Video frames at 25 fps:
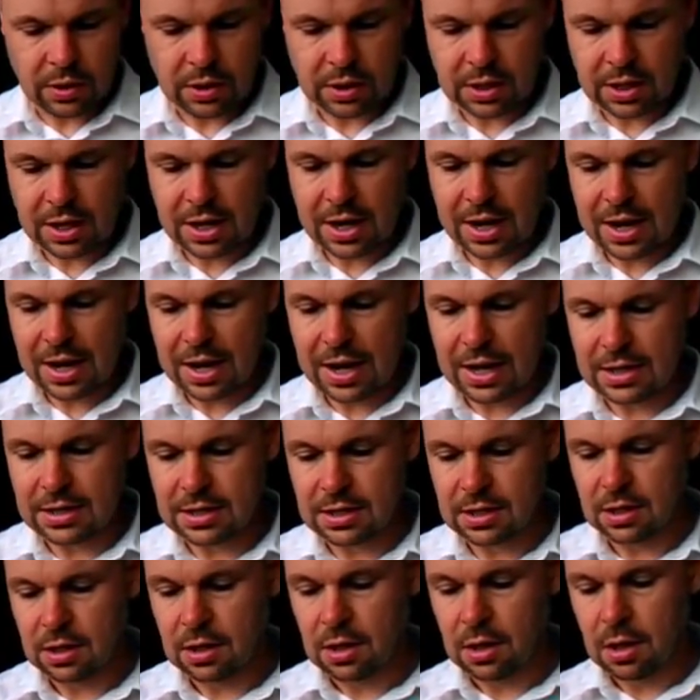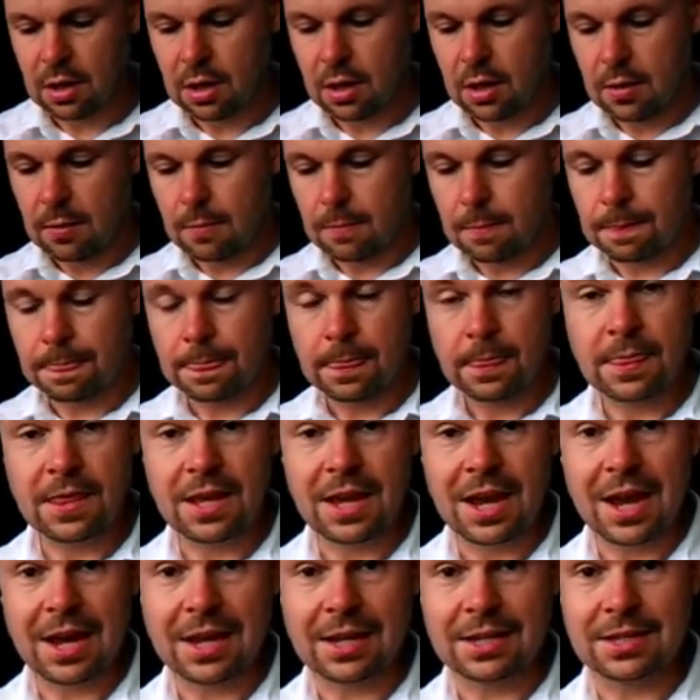we're going to add
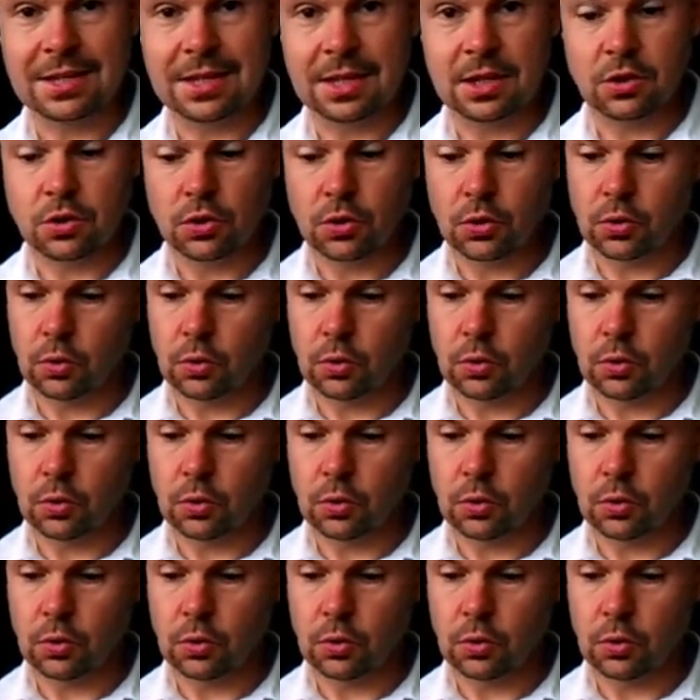the exit